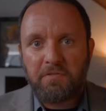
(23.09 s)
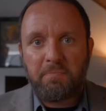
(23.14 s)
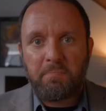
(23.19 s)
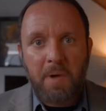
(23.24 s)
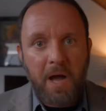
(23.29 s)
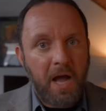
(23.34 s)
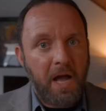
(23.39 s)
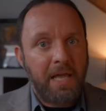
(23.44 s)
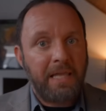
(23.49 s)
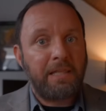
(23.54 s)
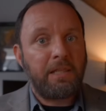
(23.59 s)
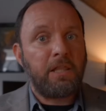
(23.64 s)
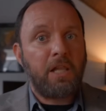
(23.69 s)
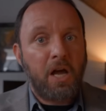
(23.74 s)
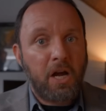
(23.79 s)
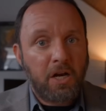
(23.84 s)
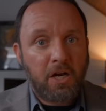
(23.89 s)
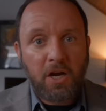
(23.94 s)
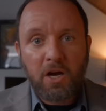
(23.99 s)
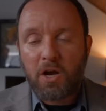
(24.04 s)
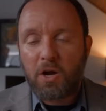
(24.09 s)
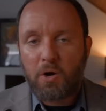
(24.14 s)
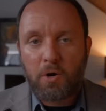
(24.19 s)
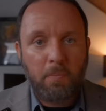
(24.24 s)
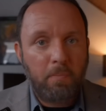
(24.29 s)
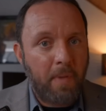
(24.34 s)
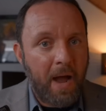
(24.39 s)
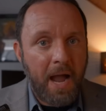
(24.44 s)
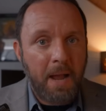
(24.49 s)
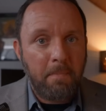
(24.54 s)
of my luck or
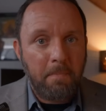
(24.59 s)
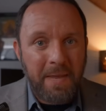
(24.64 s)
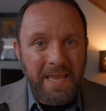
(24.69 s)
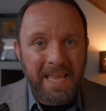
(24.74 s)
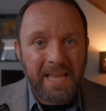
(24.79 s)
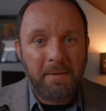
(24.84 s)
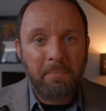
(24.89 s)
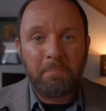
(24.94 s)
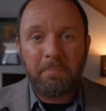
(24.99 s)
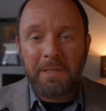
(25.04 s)
my being